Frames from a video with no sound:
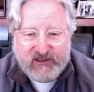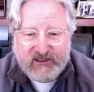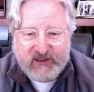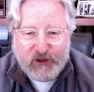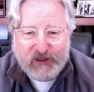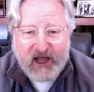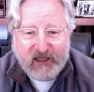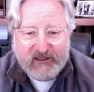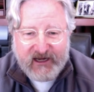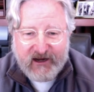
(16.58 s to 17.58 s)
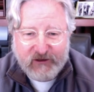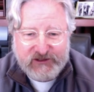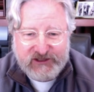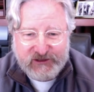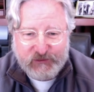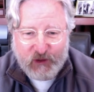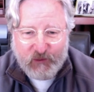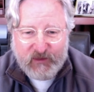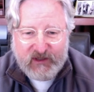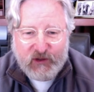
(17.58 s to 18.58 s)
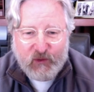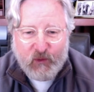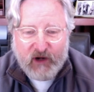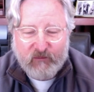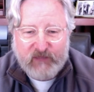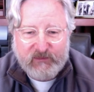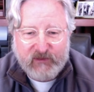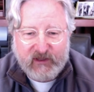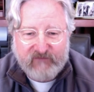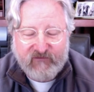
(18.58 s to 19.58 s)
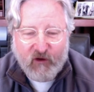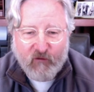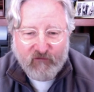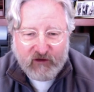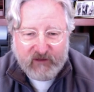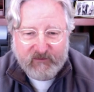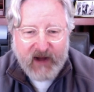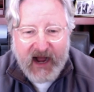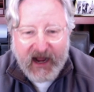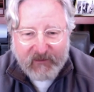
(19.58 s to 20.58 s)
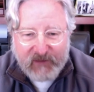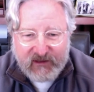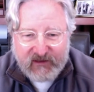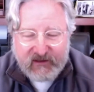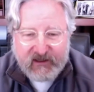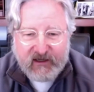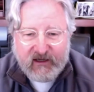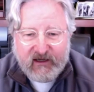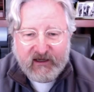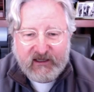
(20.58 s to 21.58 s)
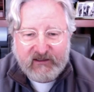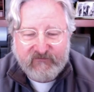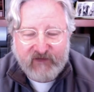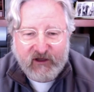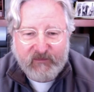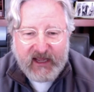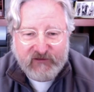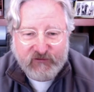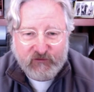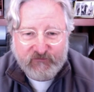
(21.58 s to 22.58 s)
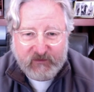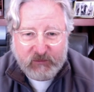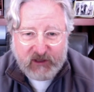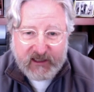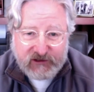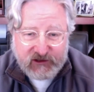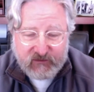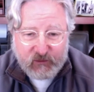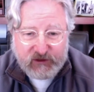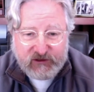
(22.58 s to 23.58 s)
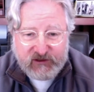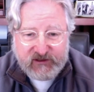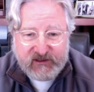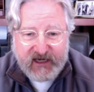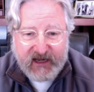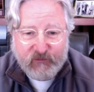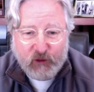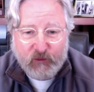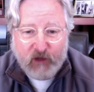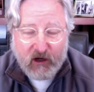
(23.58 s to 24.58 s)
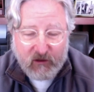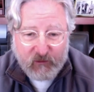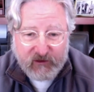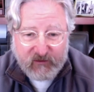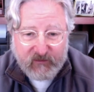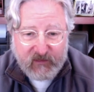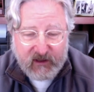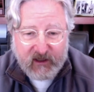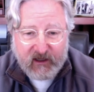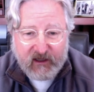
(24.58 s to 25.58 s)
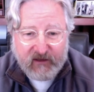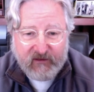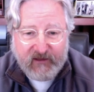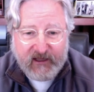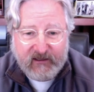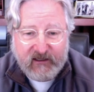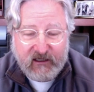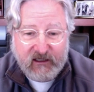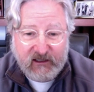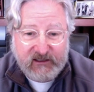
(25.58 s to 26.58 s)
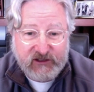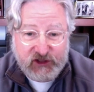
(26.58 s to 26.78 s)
a thing called holiday heart syndrome where people that have over imbibed uh, can develop atrial fibrillation, which is an abnormal heart rhythm uh, that can lead